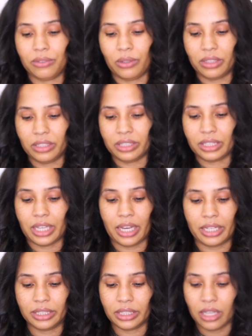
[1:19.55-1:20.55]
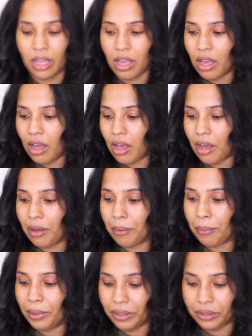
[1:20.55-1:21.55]
of all of these guys.
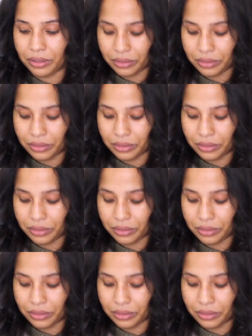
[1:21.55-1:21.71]
I